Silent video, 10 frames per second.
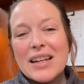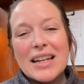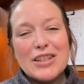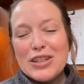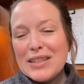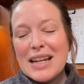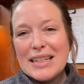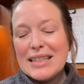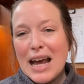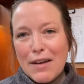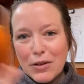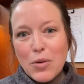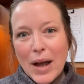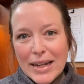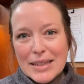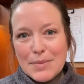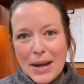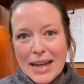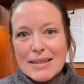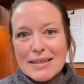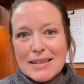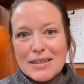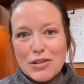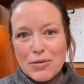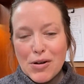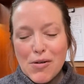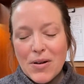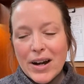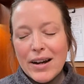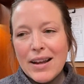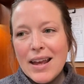it's just nice to have a quiet space to record.